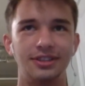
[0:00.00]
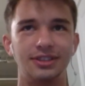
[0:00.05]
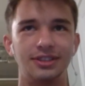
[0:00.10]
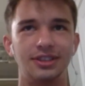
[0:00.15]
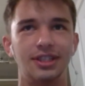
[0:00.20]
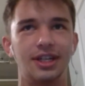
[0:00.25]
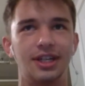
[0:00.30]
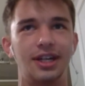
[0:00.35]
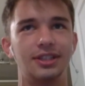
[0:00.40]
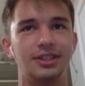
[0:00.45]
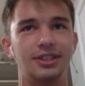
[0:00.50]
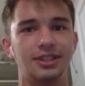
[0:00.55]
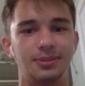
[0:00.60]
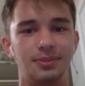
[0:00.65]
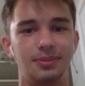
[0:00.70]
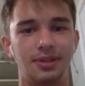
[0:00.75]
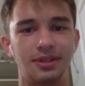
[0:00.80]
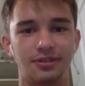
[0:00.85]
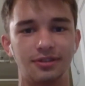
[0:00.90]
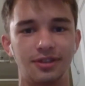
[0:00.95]
dollars
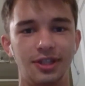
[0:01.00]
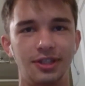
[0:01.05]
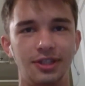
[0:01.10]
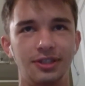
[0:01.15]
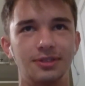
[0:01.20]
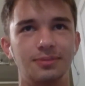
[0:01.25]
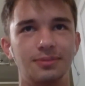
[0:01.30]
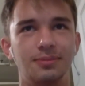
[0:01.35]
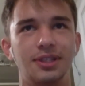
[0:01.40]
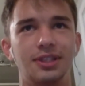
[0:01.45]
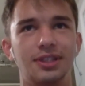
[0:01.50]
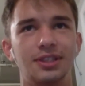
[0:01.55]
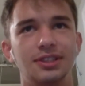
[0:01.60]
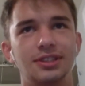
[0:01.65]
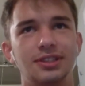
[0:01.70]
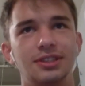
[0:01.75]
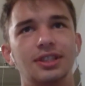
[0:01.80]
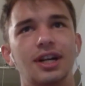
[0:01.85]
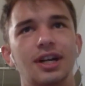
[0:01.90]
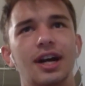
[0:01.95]
being raised,
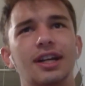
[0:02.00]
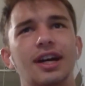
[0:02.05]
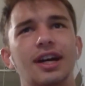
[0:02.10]
because I